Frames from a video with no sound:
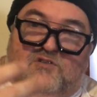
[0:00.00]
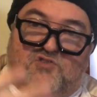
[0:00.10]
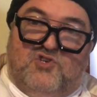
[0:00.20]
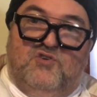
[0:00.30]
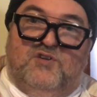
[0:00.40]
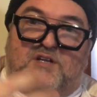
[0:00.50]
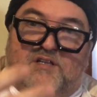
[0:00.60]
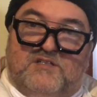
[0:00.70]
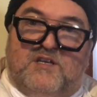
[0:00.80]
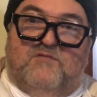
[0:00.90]
tune it
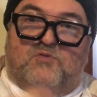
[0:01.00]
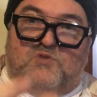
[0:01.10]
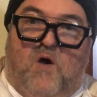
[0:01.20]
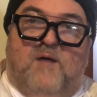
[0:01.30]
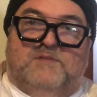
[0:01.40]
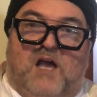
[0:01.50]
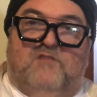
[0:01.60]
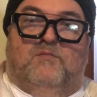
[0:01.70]
several times over